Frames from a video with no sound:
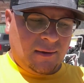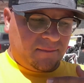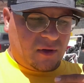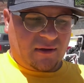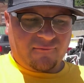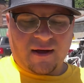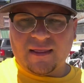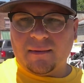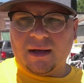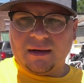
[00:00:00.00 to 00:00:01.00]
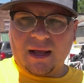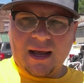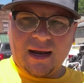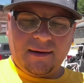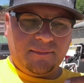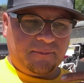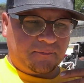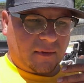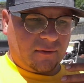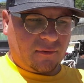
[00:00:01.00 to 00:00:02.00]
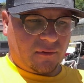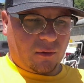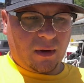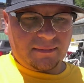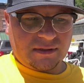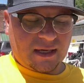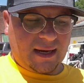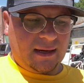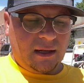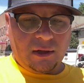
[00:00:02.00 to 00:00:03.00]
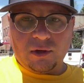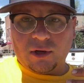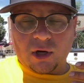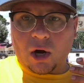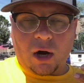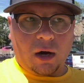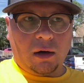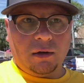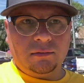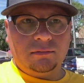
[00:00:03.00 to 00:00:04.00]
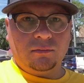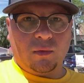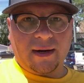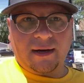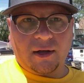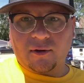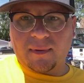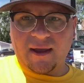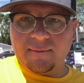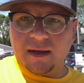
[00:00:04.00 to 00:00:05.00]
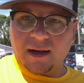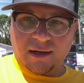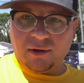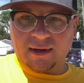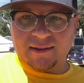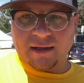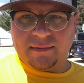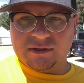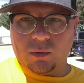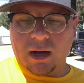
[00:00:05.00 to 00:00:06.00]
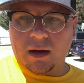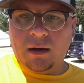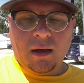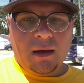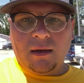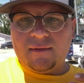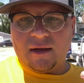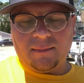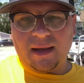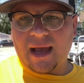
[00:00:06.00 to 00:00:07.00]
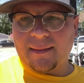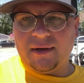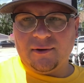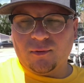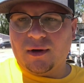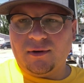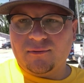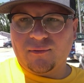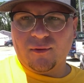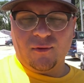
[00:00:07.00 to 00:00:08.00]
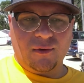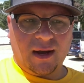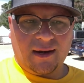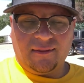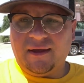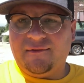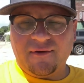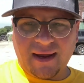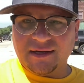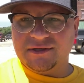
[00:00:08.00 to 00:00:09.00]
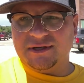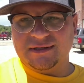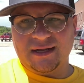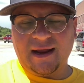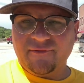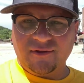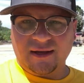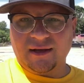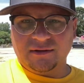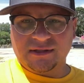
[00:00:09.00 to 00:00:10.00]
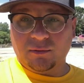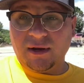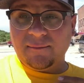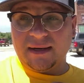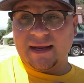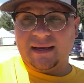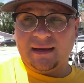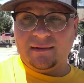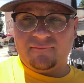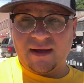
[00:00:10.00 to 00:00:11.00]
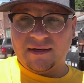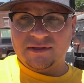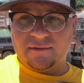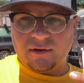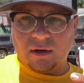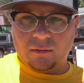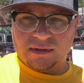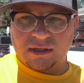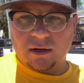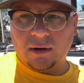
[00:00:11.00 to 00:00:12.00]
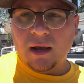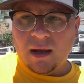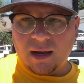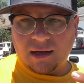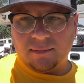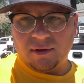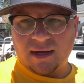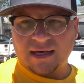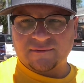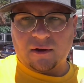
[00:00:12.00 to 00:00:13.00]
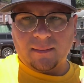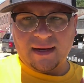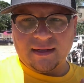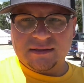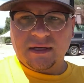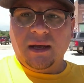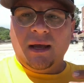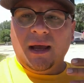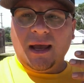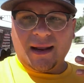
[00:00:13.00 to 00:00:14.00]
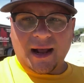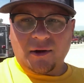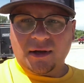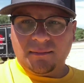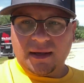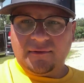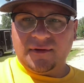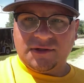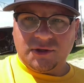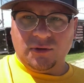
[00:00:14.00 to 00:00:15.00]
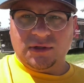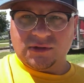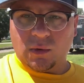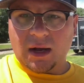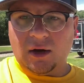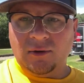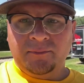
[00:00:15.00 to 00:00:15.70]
You can find them online through their website. You can call 1-800-PAVEMENT and you'll get them as well. They'd be happy to run you through kind of the advantages and everything else that we've been taking advantage of here at Wiscote and Dubuque Asphalt Maintenance and how it can benefit you as well.